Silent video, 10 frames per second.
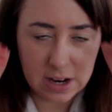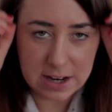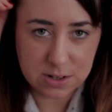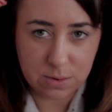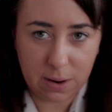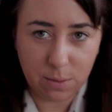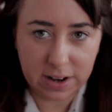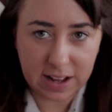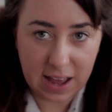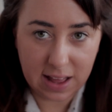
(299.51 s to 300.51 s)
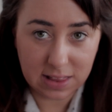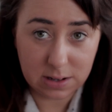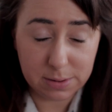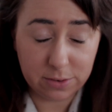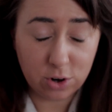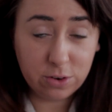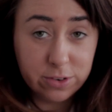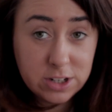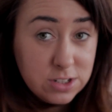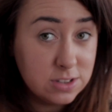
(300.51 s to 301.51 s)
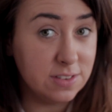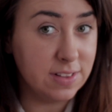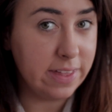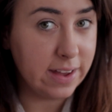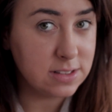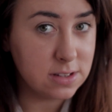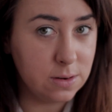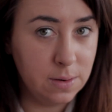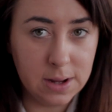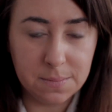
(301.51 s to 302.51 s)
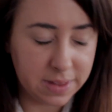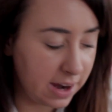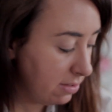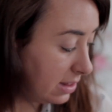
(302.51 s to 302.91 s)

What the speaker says: I want to get a little bit of coverage and stuff like that, so I